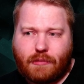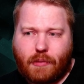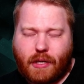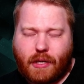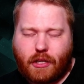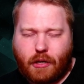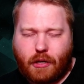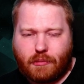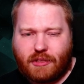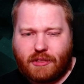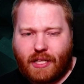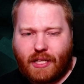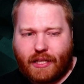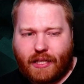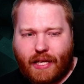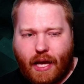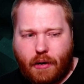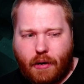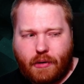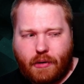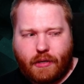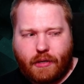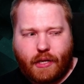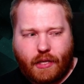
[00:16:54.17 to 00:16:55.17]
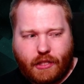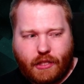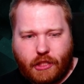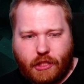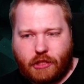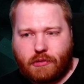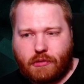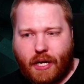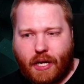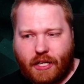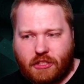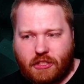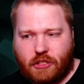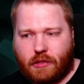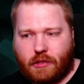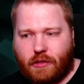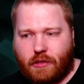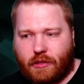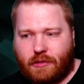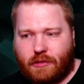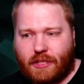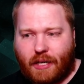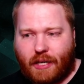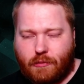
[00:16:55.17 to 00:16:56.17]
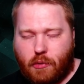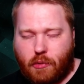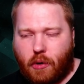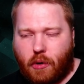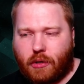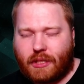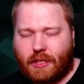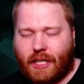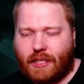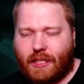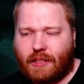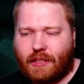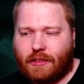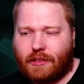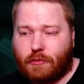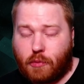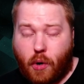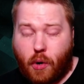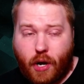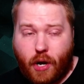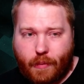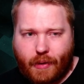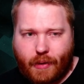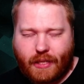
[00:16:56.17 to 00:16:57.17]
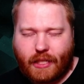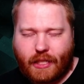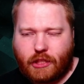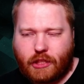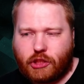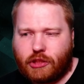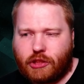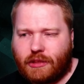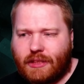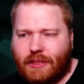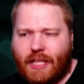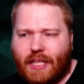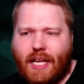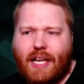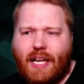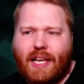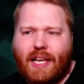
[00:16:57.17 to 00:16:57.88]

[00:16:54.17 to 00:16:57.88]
when it comes to like Eren and he drank the War Titan, Warhammer Titan juice,